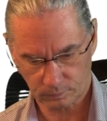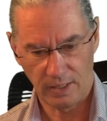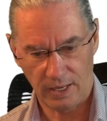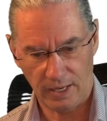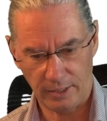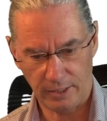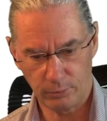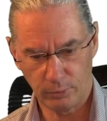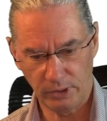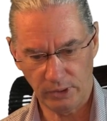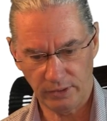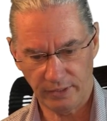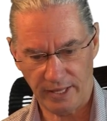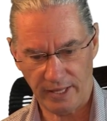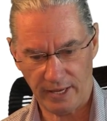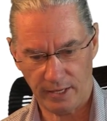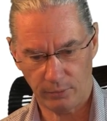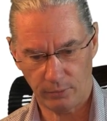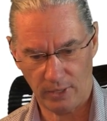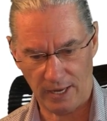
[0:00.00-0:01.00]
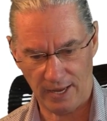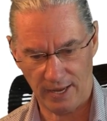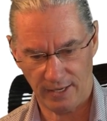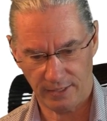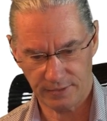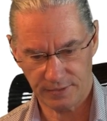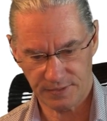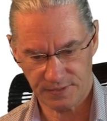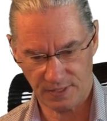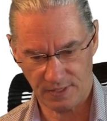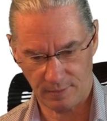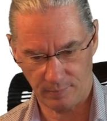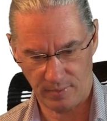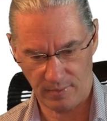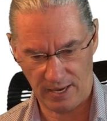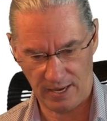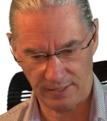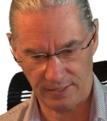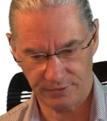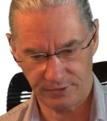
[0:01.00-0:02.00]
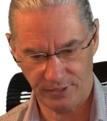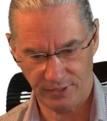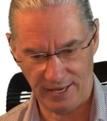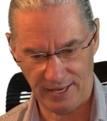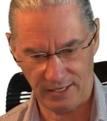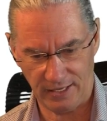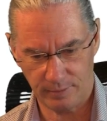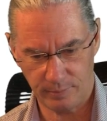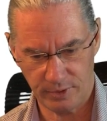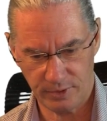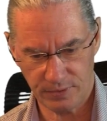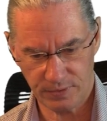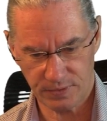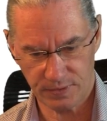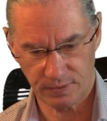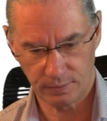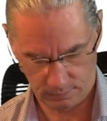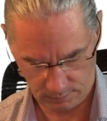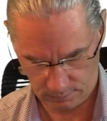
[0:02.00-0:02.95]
I will now add some other elements.